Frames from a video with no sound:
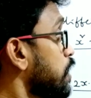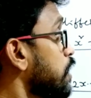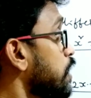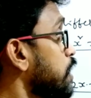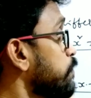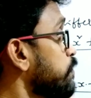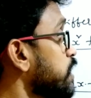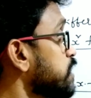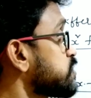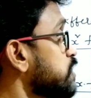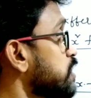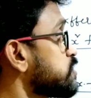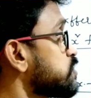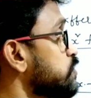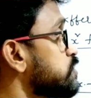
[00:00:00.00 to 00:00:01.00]
Limit x
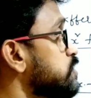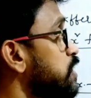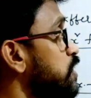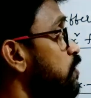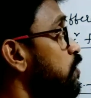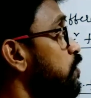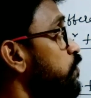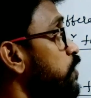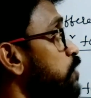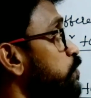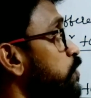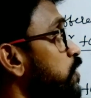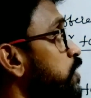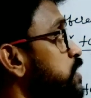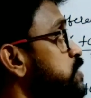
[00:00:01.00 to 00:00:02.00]
tends to 0, 5
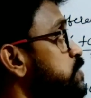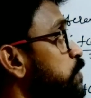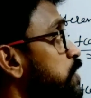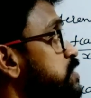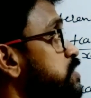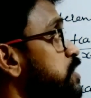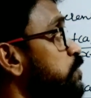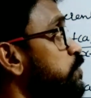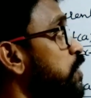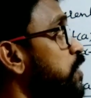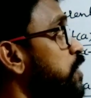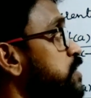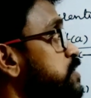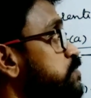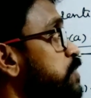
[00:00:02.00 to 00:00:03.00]
power x plus 3
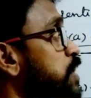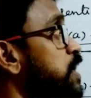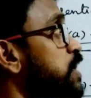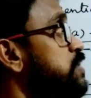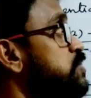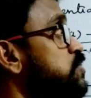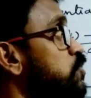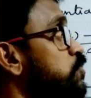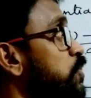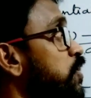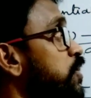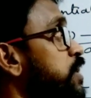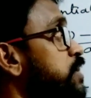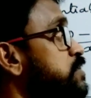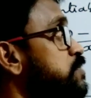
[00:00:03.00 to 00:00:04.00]
power x minus 2
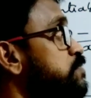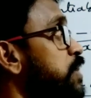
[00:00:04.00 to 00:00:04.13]
power x